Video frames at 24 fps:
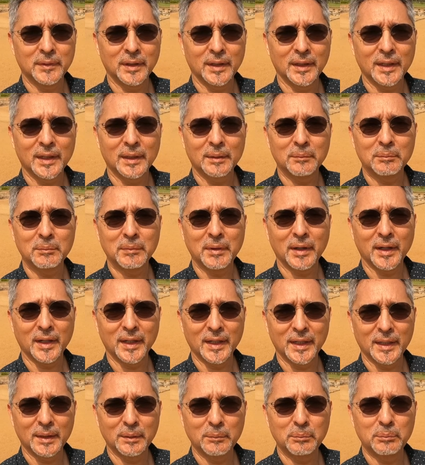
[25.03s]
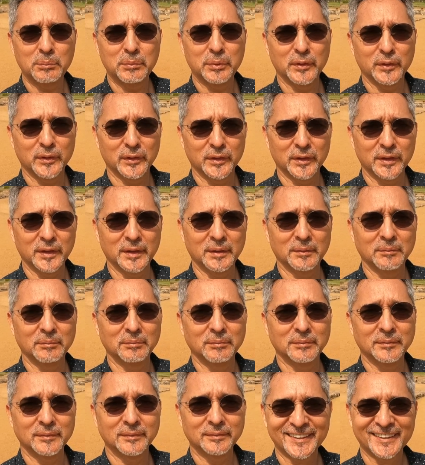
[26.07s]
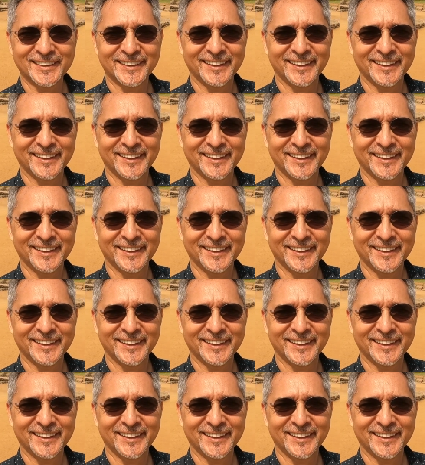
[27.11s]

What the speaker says: Mahabalipuram.